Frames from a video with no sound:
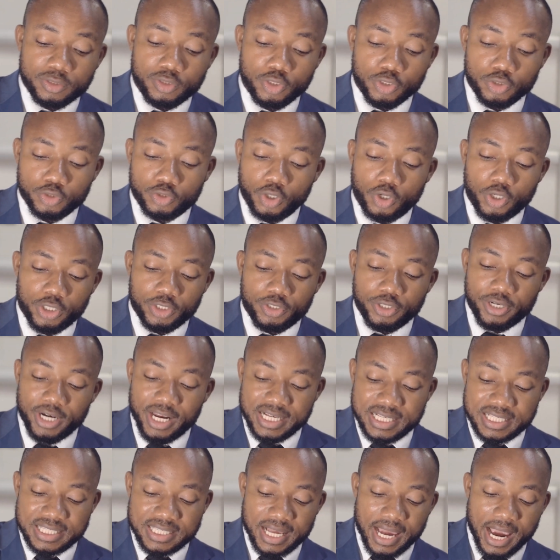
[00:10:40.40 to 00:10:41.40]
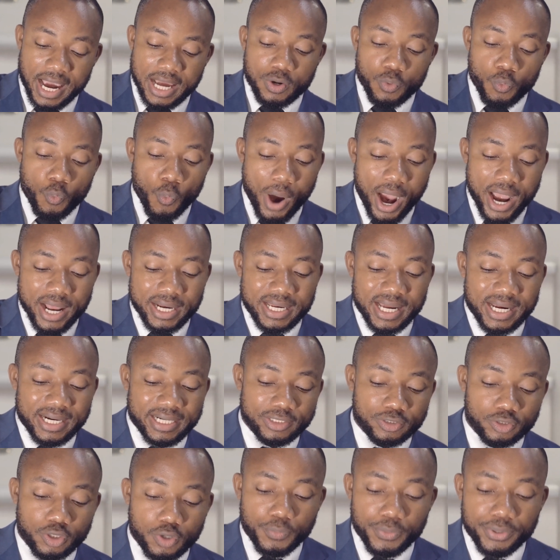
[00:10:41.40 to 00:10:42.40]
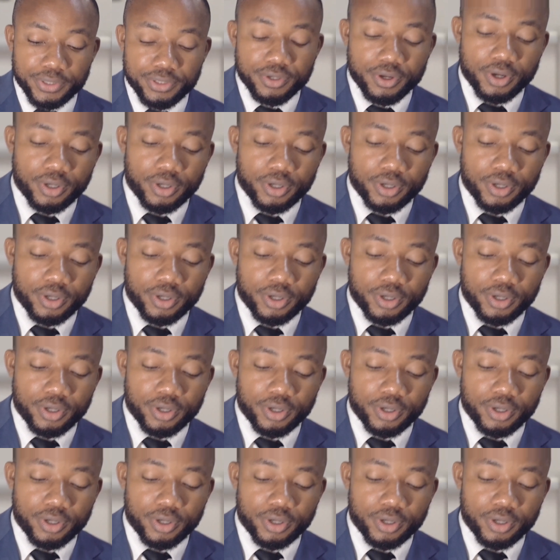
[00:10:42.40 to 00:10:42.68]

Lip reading: You turn it the other side. While that is going